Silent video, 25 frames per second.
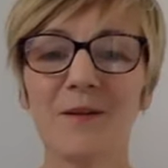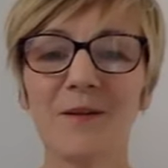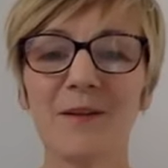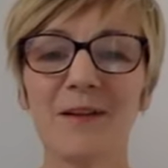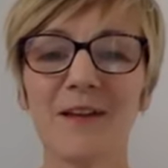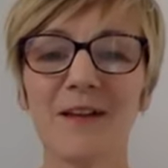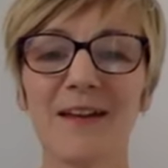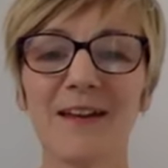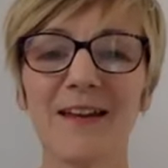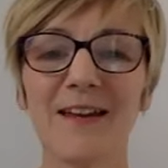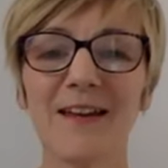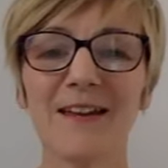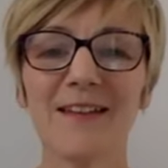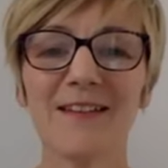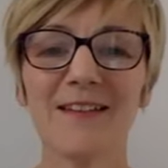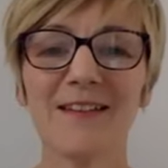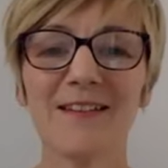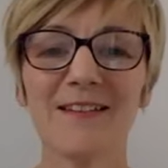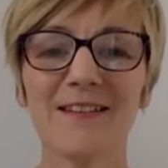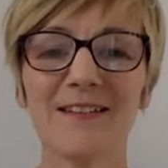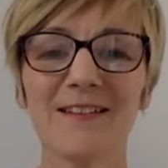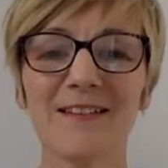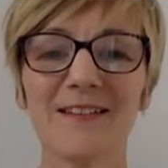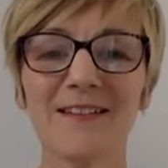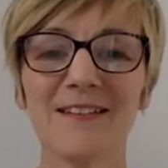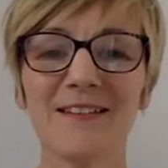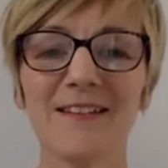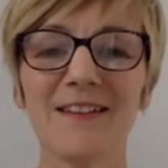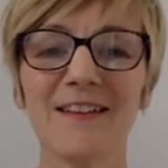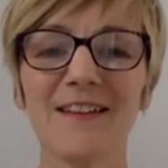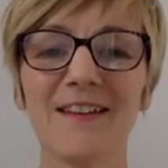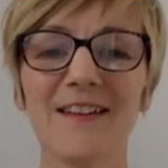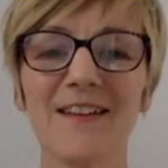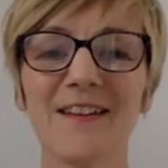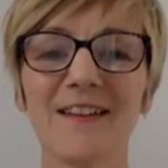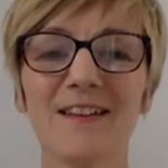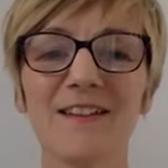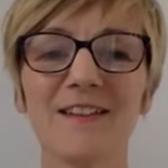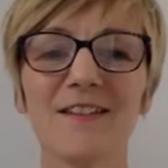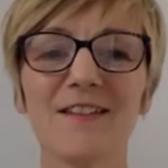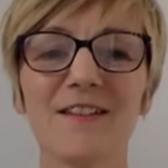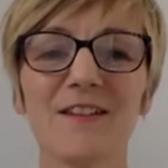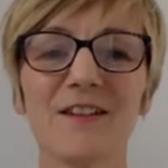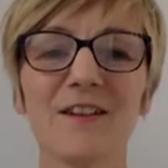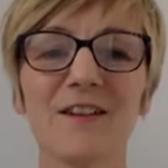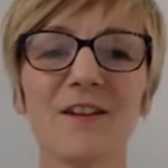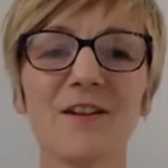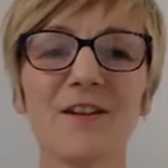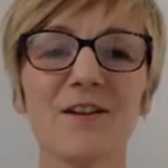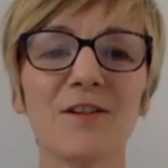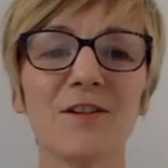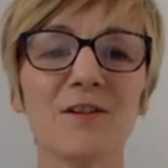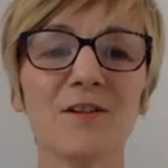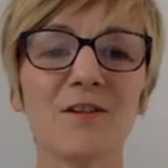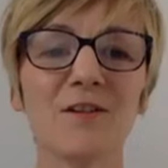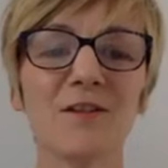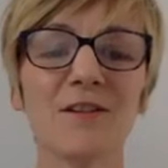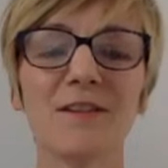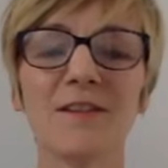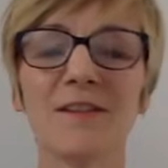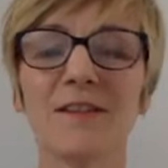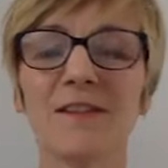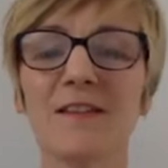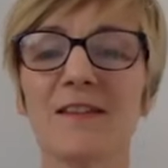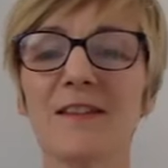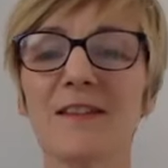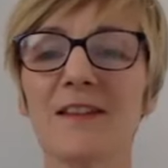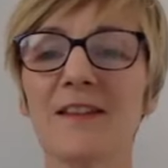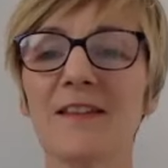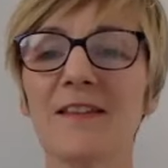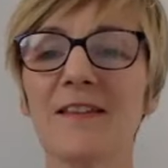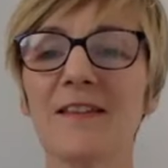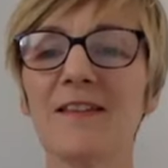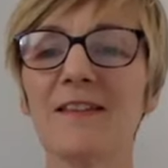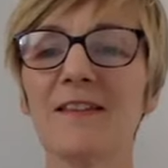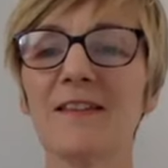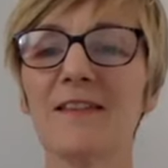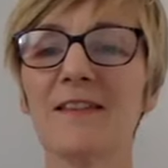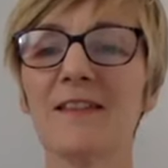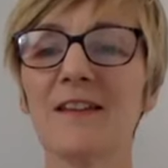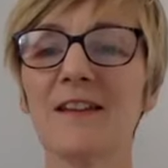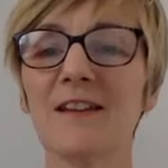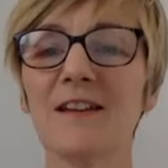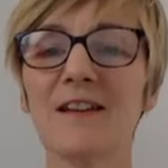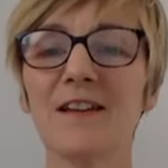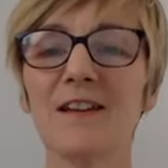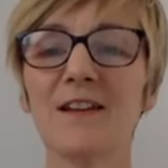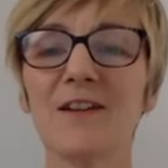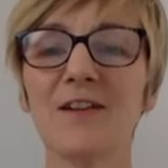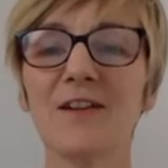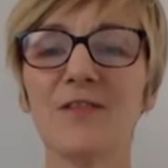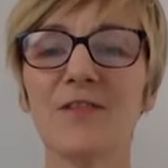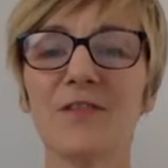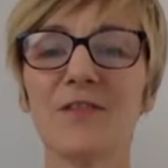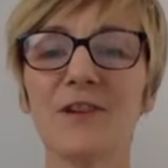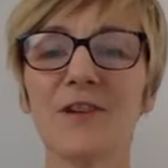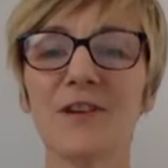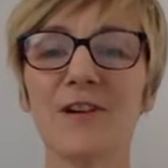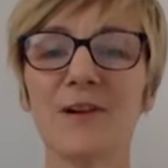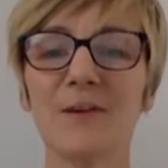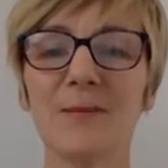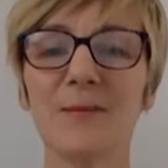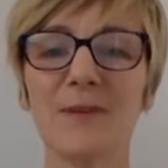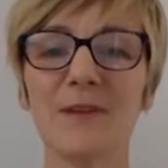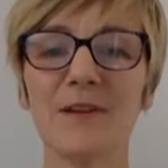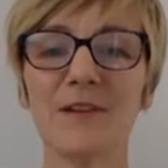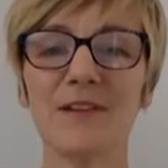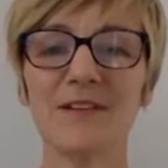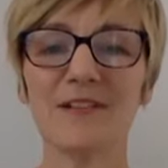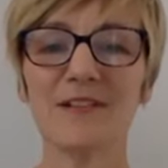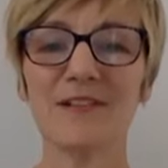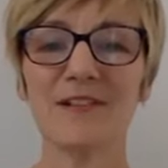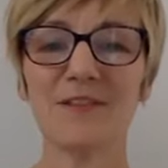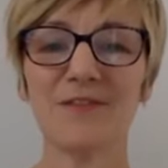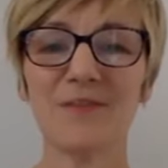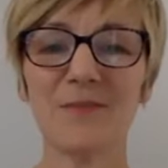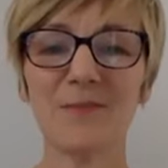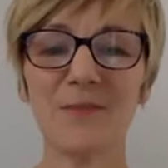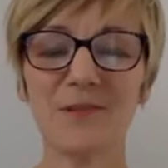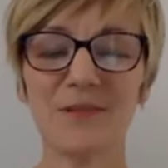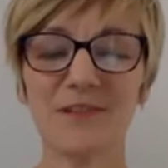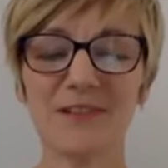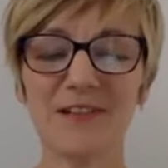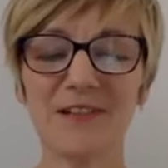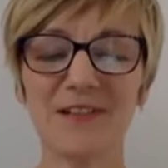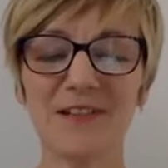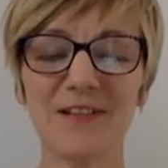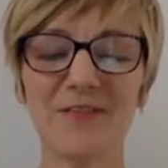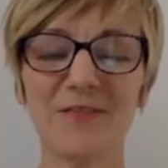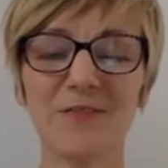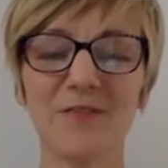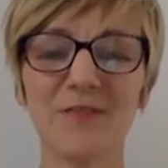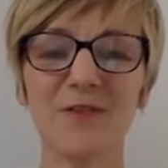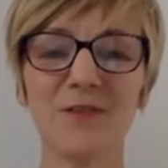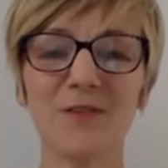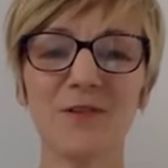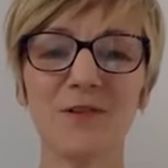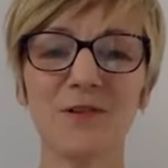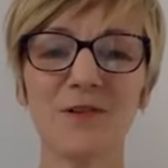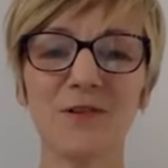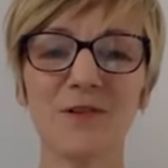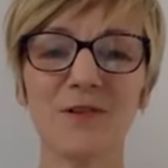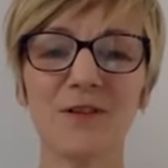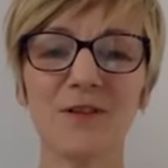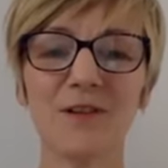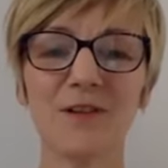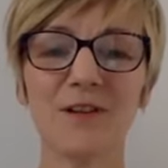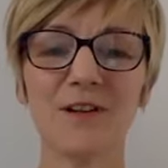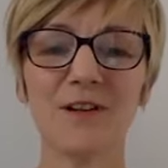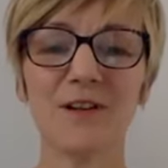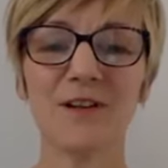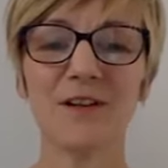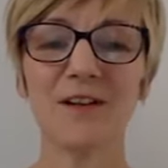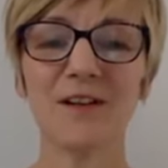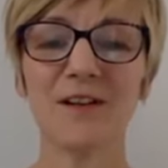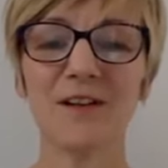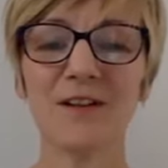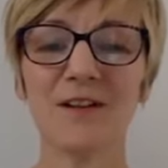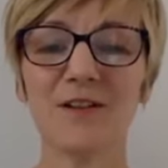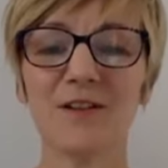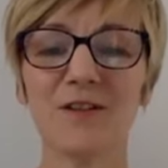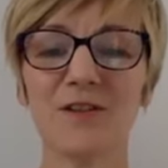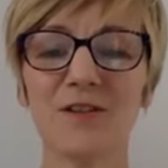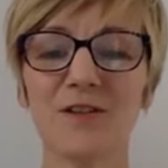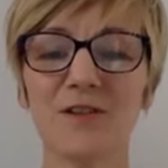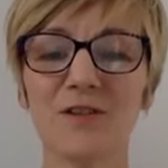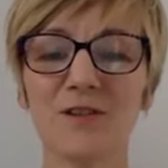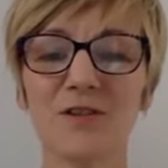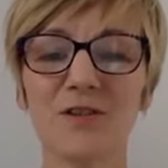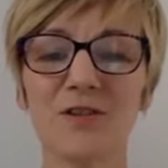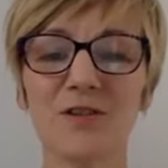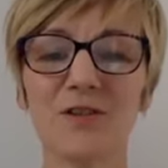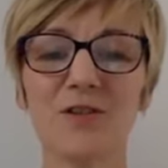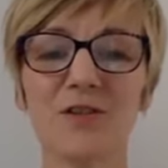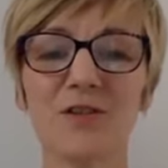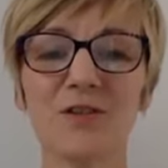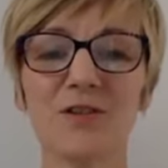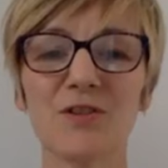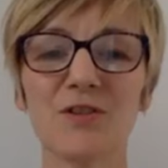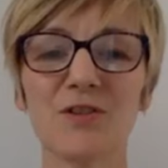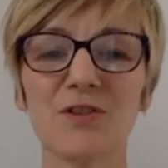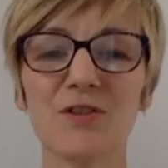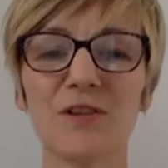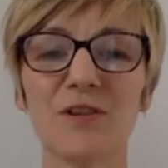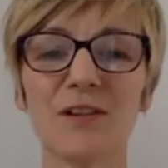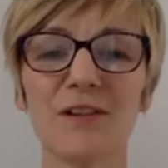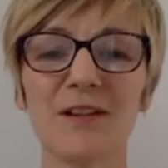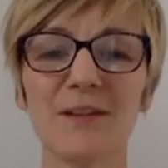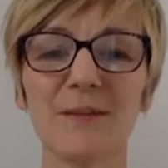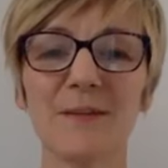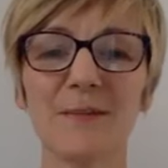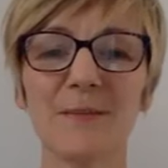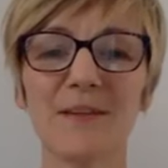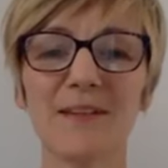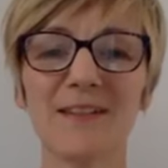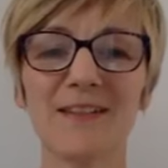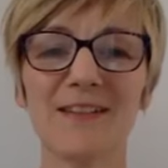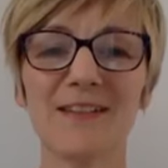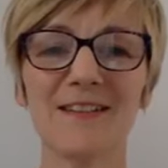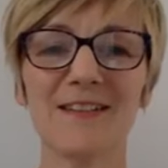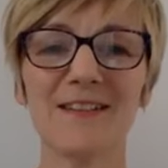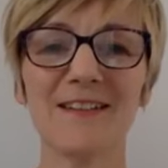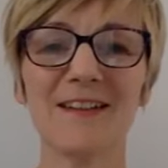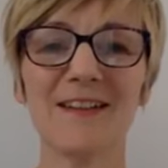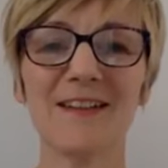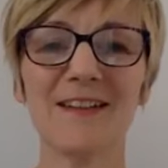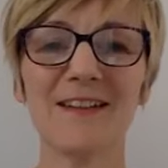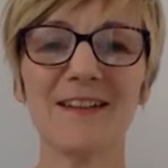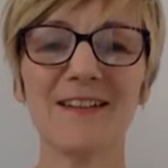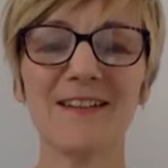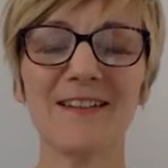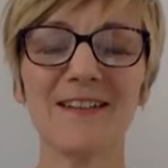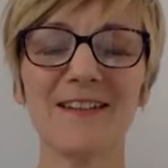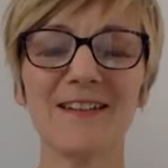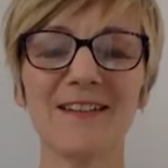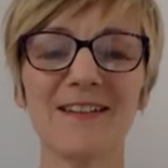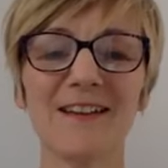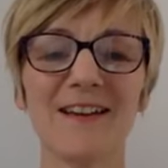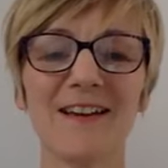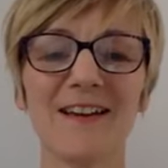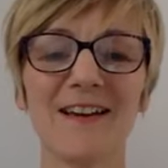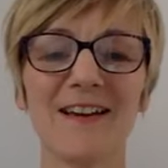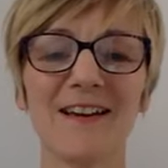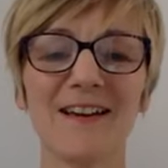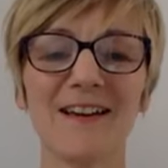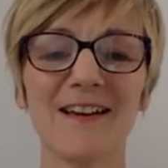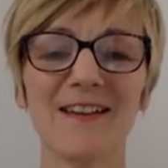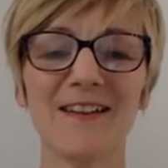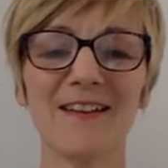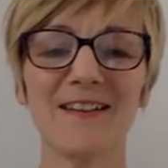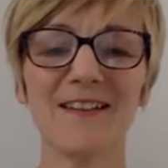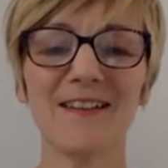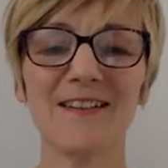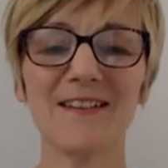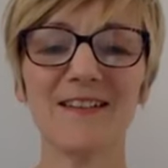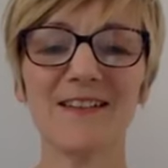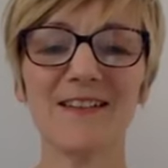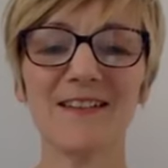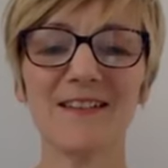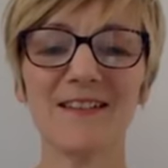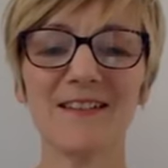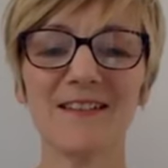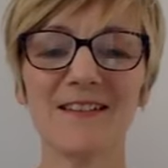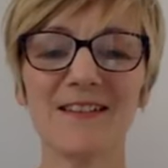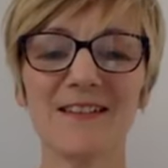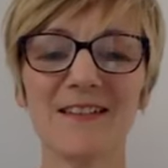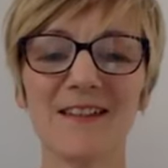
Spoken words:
Okay, so thank you very much, everybody, for joining me today, and